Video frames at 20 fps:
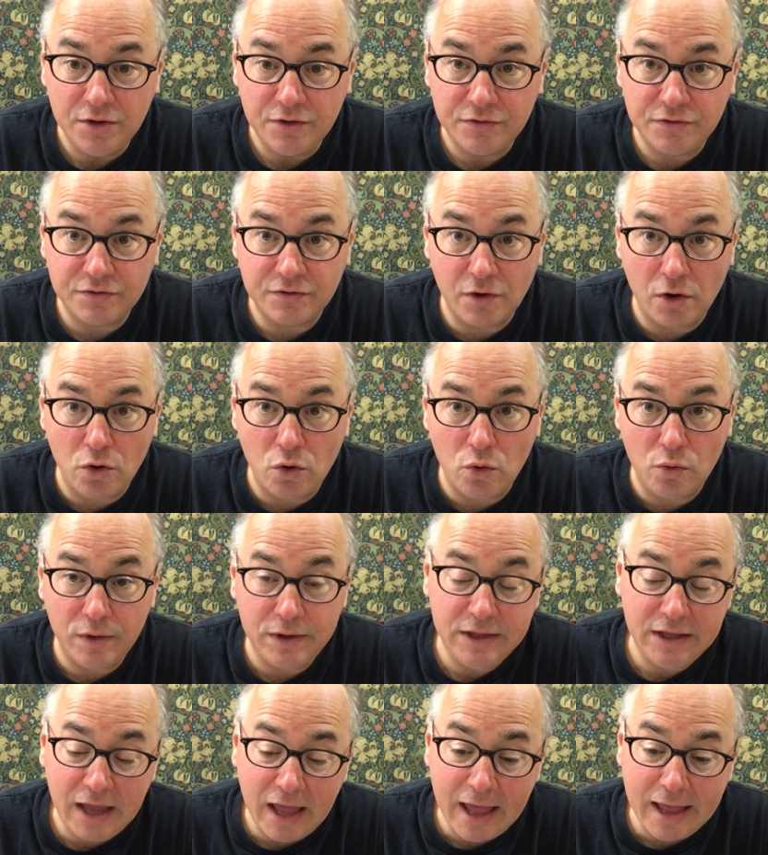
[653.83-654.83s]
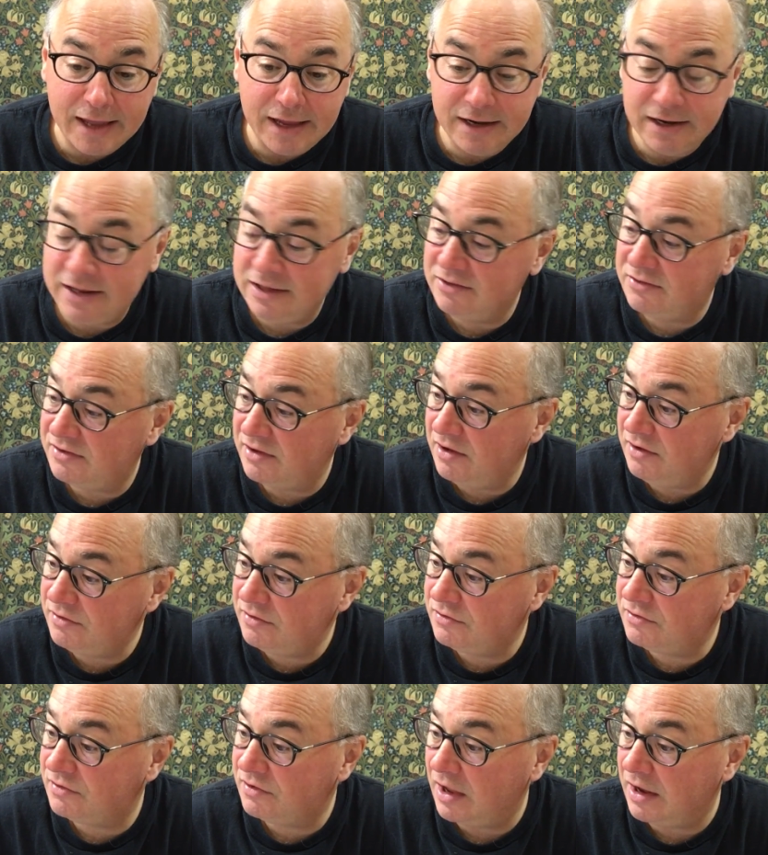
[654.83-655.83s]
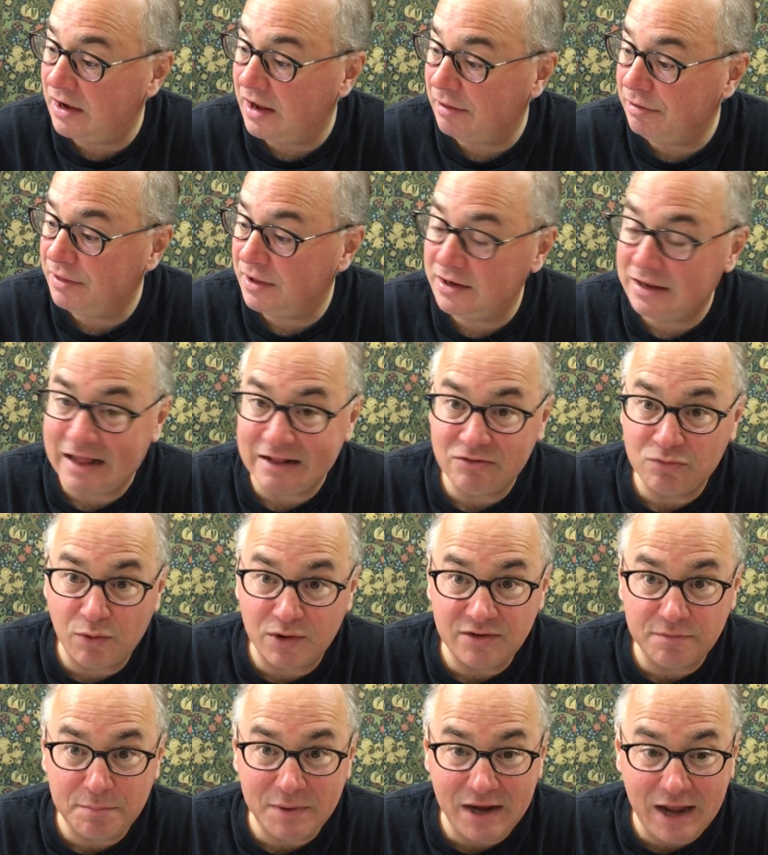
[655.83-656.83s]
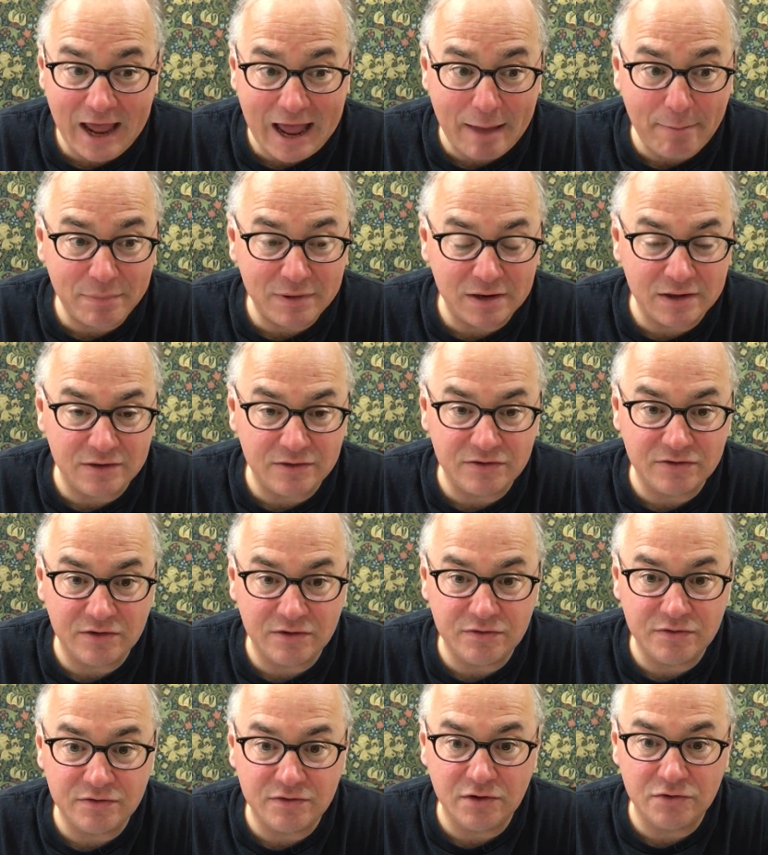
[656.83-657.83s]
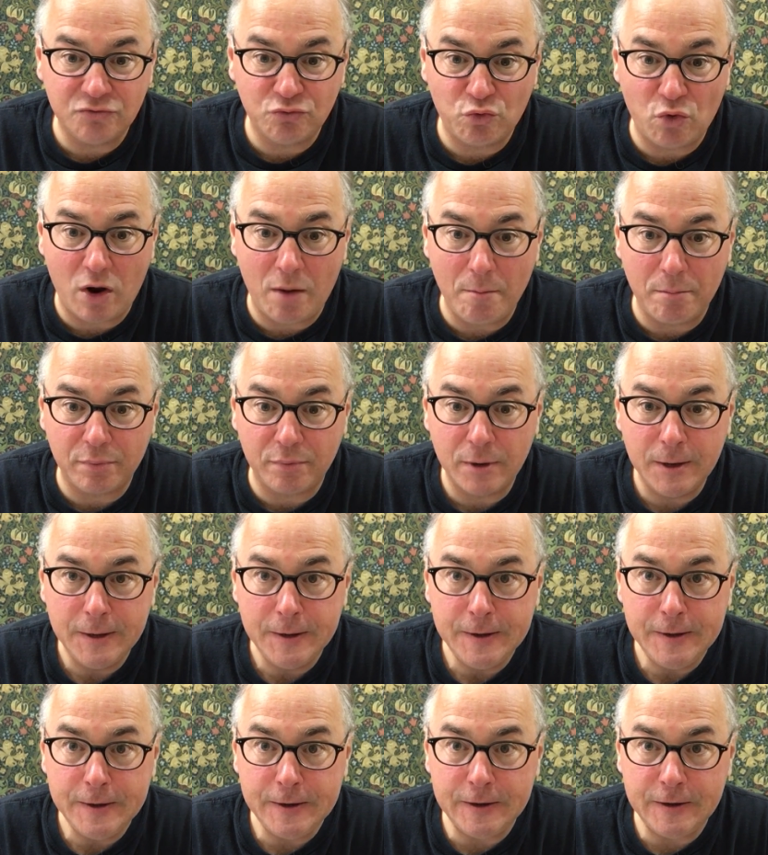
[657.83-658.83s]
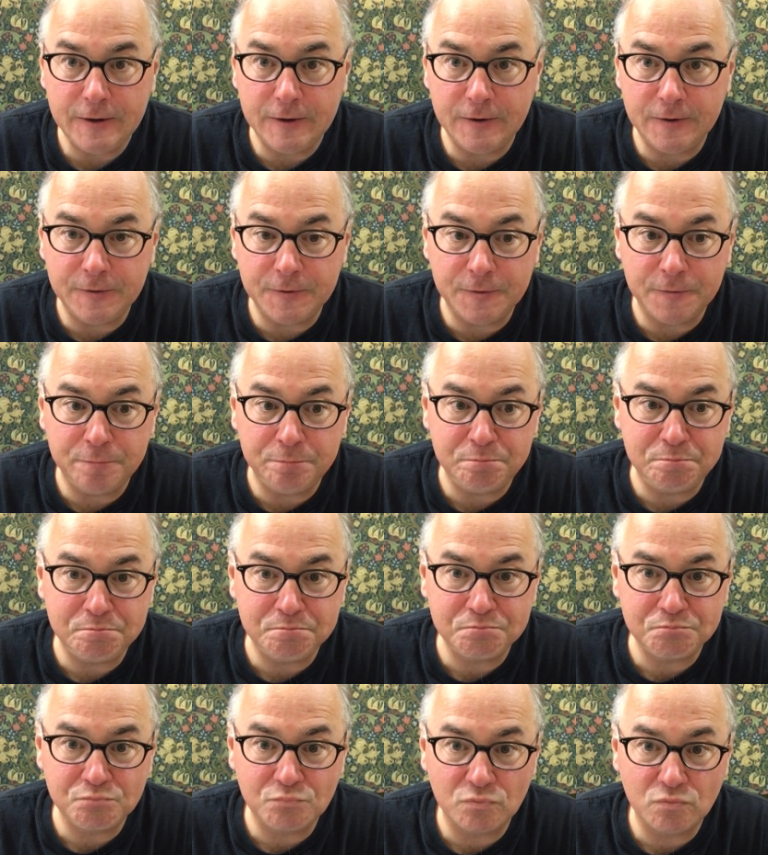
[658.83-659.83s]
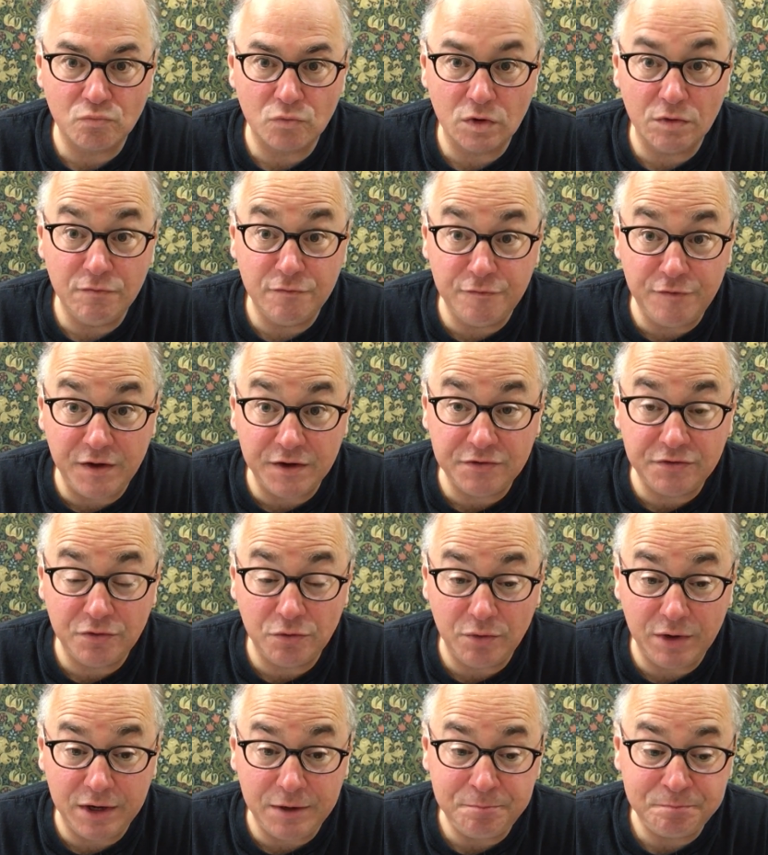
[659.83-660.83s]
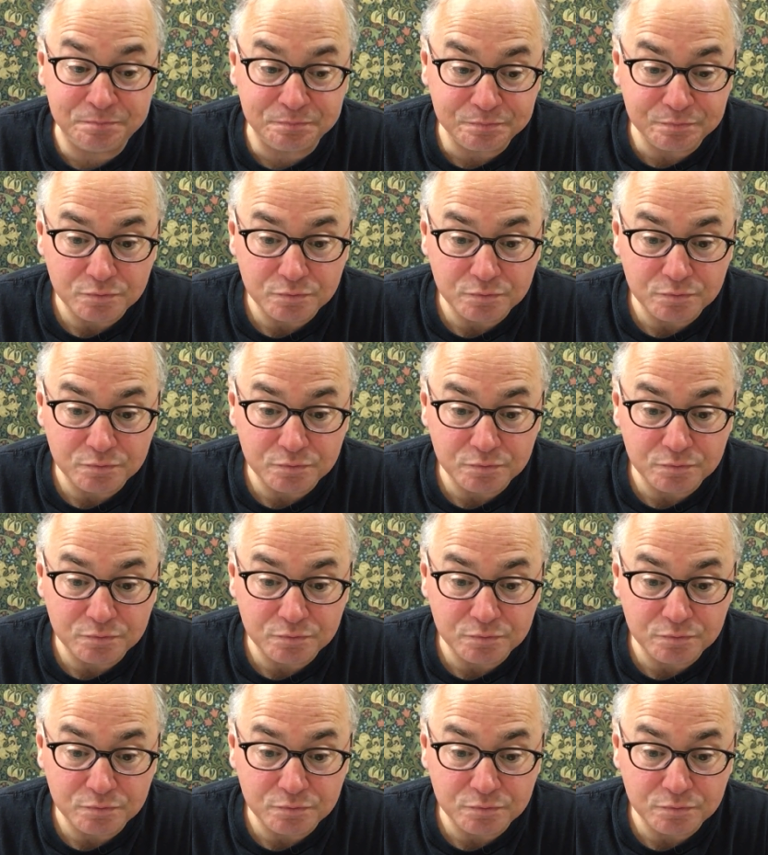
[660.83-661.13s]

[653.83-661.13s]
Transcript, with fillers: So yeah, it exists. And I think that's what's been happening since the Trump um, victory